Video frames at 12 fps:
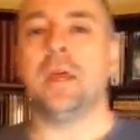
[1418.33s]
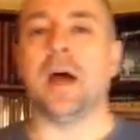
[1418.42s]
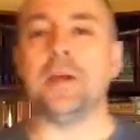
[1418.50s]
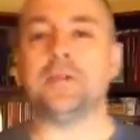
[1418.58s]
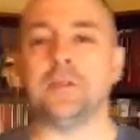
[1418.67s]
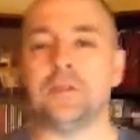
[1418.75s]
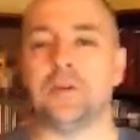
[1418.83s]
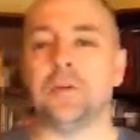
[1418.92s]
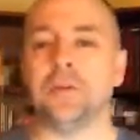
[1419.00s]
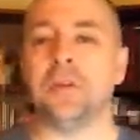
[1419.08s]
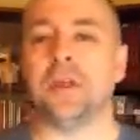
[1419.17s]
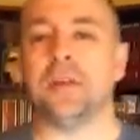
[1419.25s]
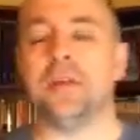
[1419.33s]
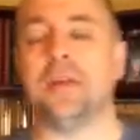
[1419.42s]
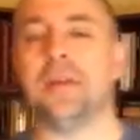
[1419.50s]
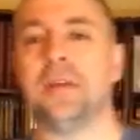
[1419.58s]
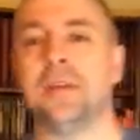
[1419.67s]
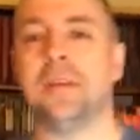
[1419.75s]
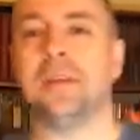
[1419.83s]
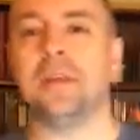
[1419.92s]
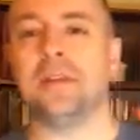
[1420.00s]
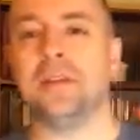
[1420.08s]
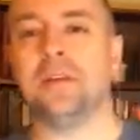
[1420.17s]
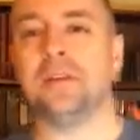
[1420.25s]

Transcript: I used to joke that the